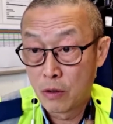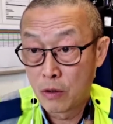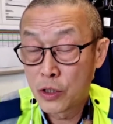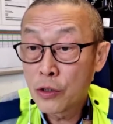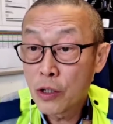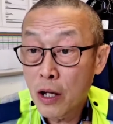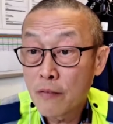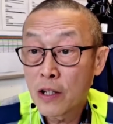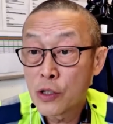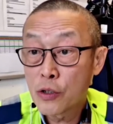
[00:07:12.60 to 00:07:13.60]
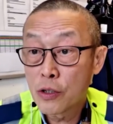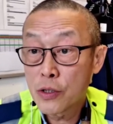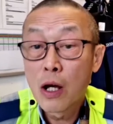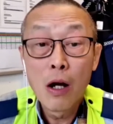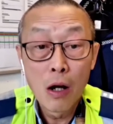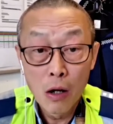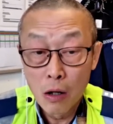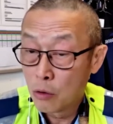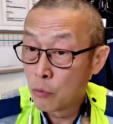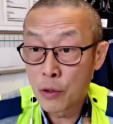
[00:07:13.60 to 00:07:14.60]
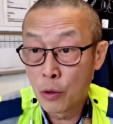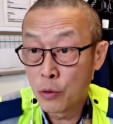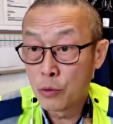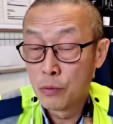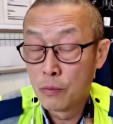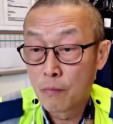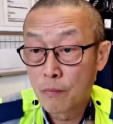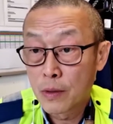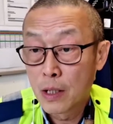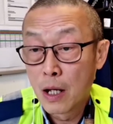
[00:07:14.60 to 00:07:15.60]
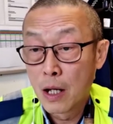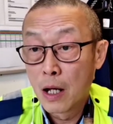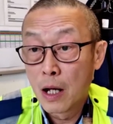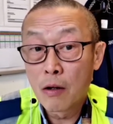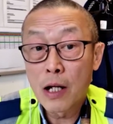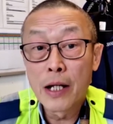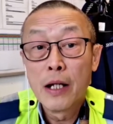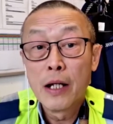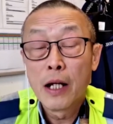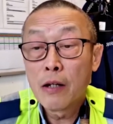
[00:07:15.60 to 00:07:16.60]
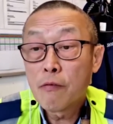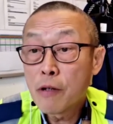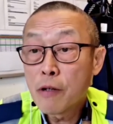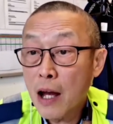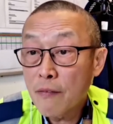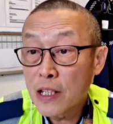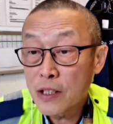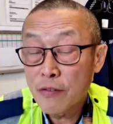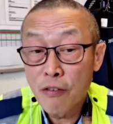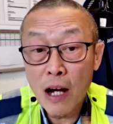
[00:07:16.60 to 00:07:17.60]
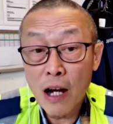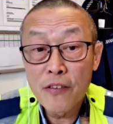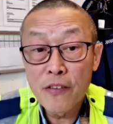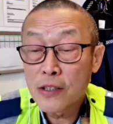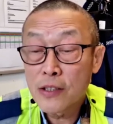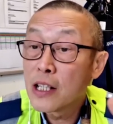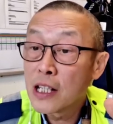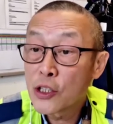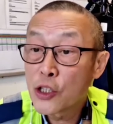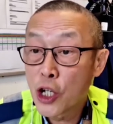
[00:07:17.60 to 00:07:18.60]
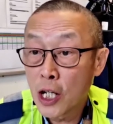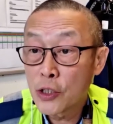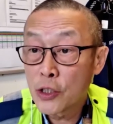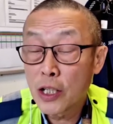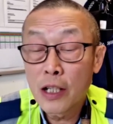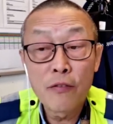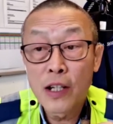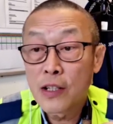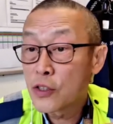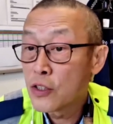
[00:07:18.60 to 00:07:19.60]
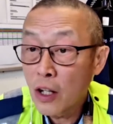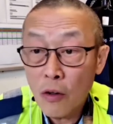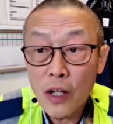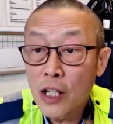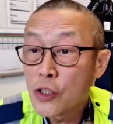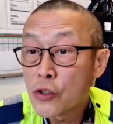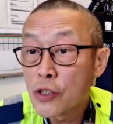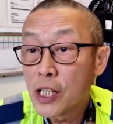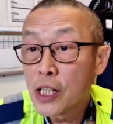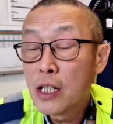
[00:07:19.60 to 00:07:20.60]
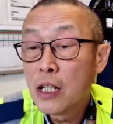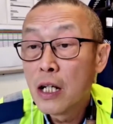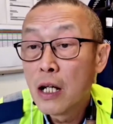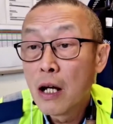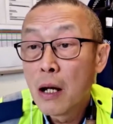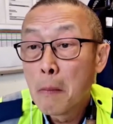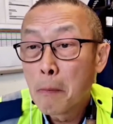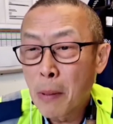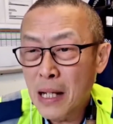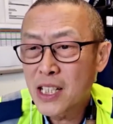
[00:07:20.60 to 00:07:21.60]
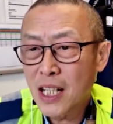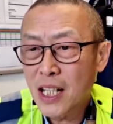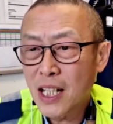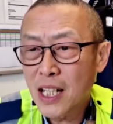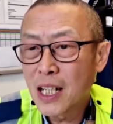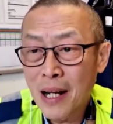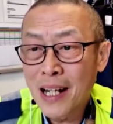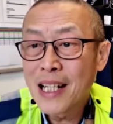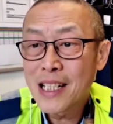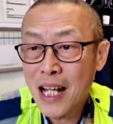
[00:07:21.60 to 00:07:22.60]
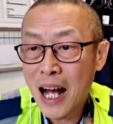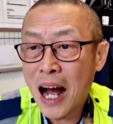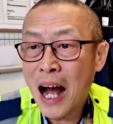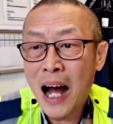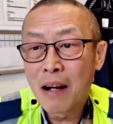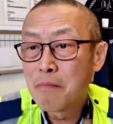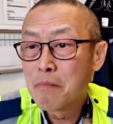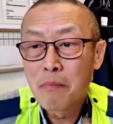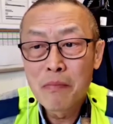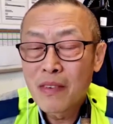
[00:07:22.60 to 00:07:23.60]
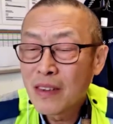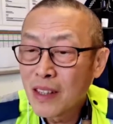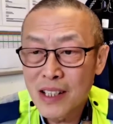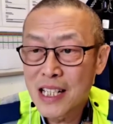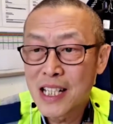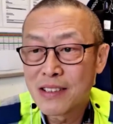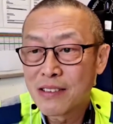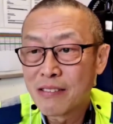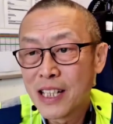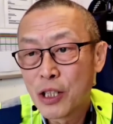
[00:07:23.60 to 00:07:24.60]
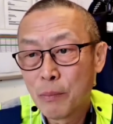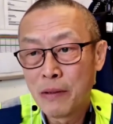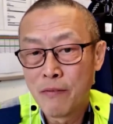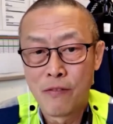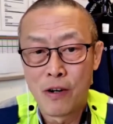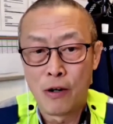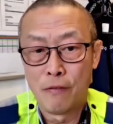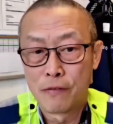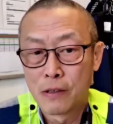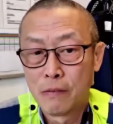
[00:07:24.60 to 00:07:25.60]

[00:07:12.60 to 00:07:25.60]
Do you have an insurance? With who? Okay, if we have these 5 things exchanged, if there's no injury, basically police are not necessary to be involved.